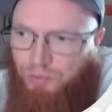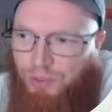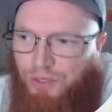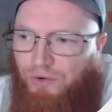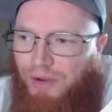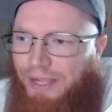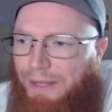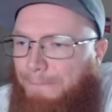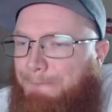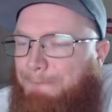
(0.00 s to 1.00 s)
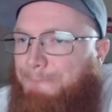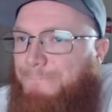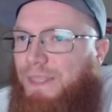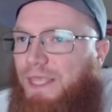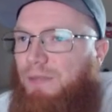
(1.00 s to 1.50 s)
great
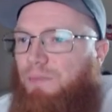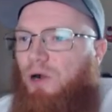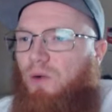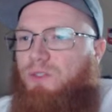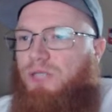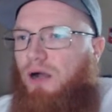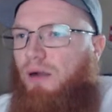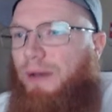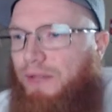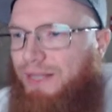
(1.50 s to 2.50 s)
in the book. We'll talk about it